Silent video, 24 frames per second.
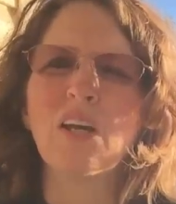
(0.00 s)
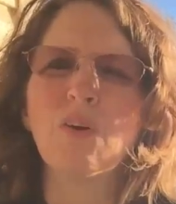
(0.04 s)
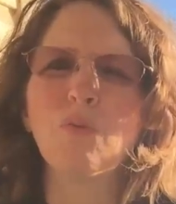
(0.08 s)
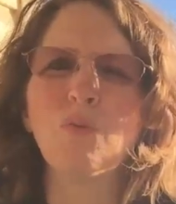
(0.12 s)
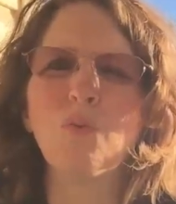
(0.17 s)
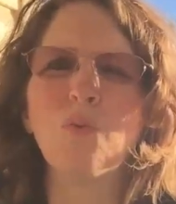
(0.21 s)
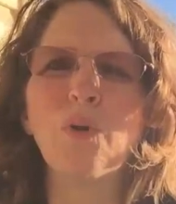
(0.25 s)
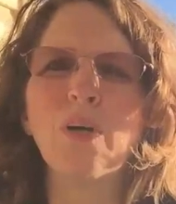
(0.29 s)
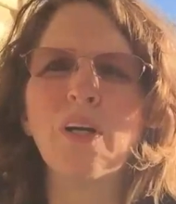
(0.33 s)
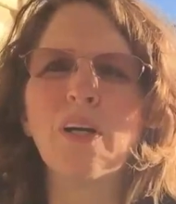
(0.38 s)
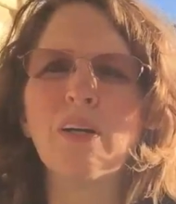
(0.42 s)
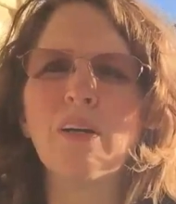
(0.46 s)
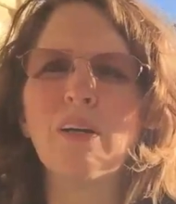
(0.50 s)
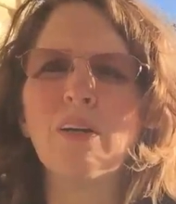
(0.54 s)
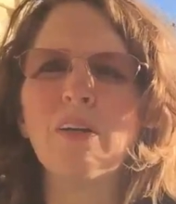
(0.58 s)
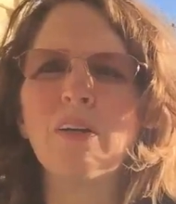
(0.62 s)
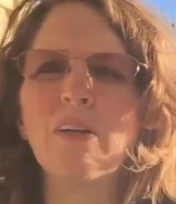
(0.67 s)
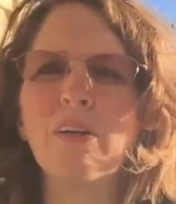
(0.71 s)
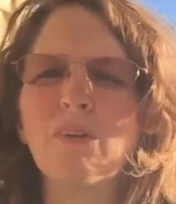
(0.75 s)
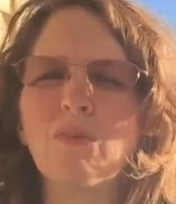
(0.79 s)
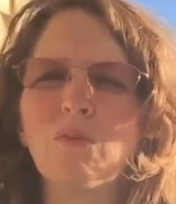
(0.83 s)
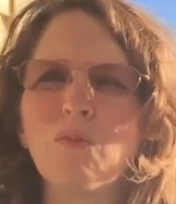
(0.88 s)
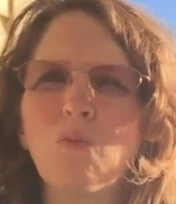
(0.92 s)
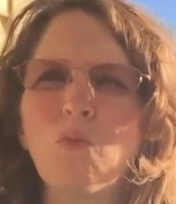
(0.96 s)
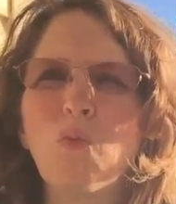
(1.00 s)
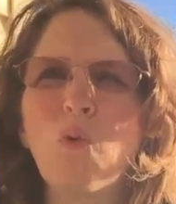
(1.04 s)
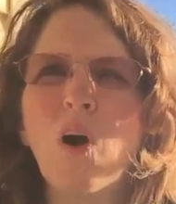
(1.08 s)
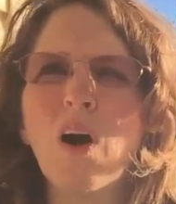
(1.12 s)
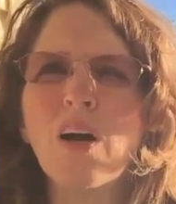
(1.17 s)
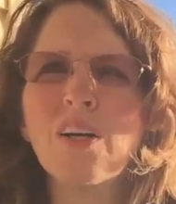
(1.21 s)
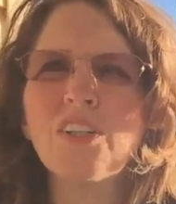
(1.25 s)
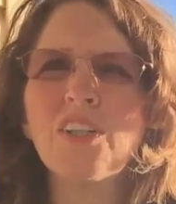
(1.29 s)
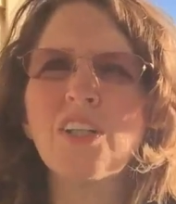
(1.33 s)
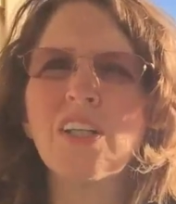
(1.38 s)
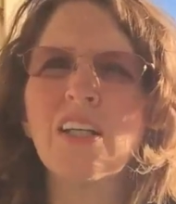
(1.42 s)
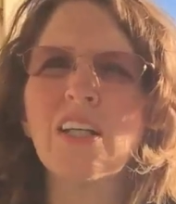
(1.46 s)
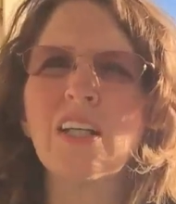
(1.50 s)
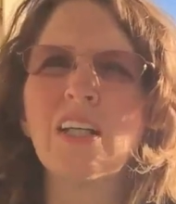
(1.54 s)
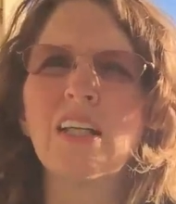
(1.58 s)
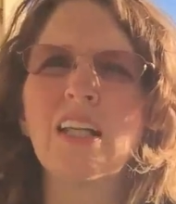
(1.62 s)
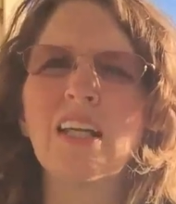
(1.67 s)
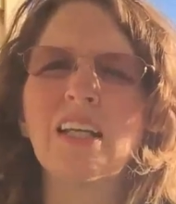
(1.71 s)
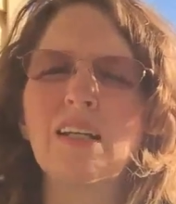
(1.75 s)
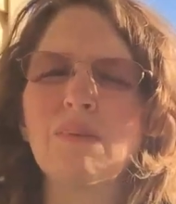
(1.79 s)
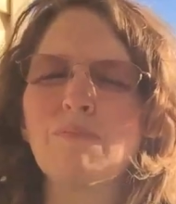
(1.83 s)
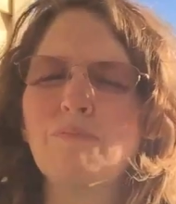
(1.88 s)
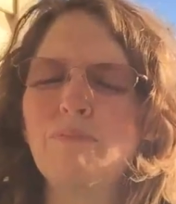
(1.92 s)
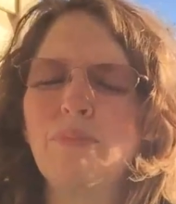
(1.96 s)
We're watching
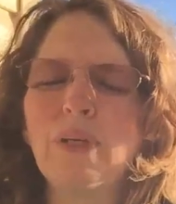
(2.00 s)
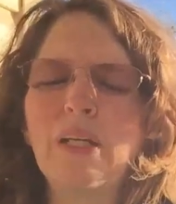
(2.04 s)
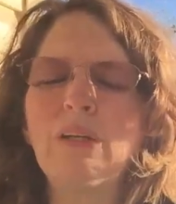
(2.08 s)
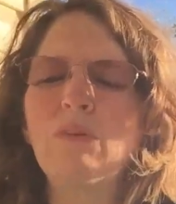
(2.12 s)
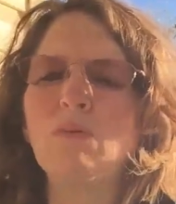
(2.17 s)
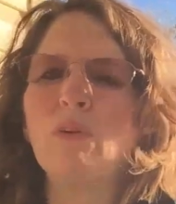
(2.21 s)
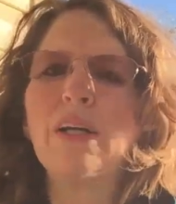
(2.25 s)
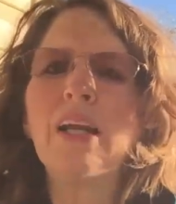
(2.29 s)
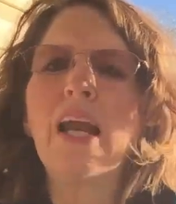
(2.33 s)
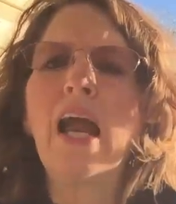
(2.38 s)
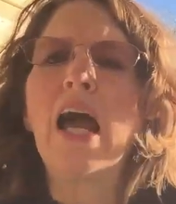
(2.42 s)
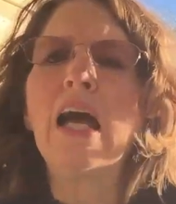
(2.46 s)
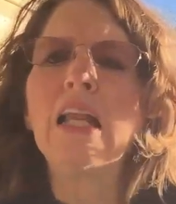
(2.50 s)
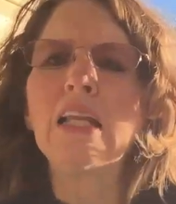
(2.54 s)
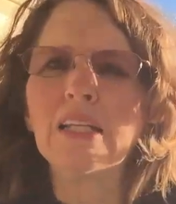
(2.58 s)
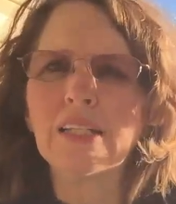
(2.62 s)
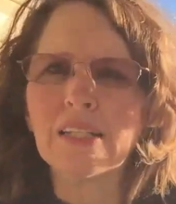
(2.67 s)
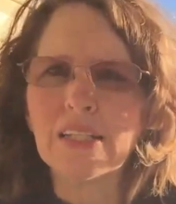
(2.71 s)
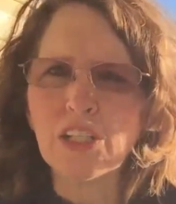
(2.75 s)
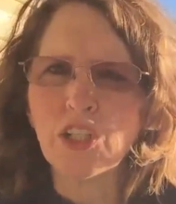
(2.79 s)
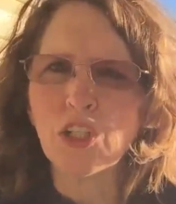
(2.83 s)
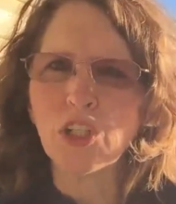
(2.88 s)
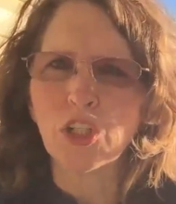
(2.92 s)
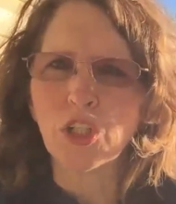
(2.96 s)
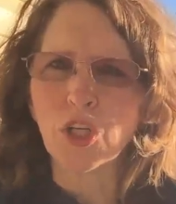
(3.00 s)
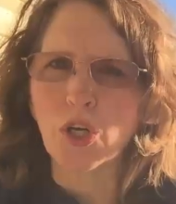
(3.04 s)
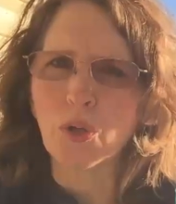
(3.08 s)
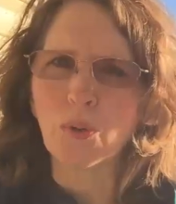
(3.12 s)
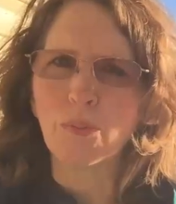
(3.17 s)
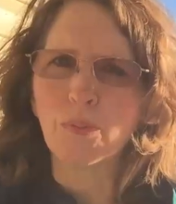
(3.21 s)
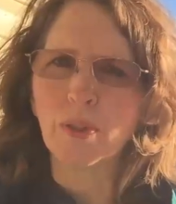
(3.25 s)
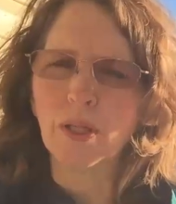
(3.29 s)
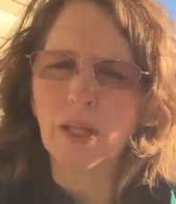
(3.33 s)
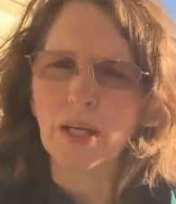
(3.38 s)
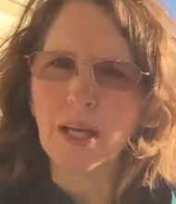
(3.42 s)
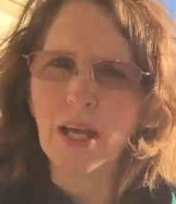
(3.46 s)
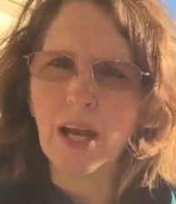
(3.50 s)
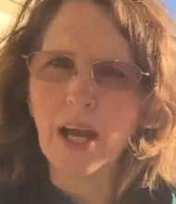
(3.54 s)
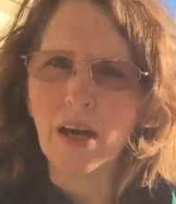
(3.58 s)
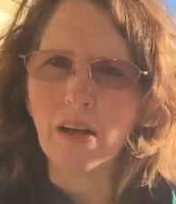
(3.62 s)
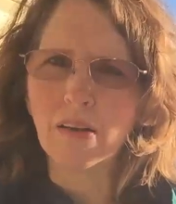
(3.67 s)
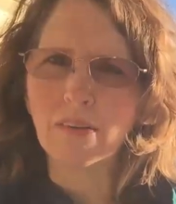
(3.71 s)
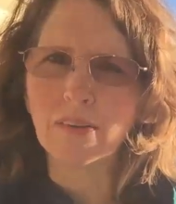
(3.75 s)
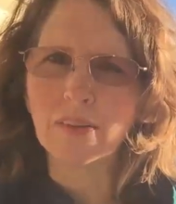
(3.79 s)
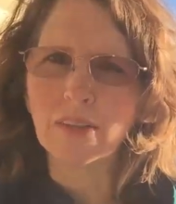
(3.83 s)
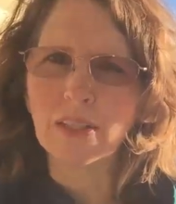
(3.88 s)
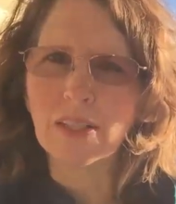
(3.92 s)
like a big reality show play out.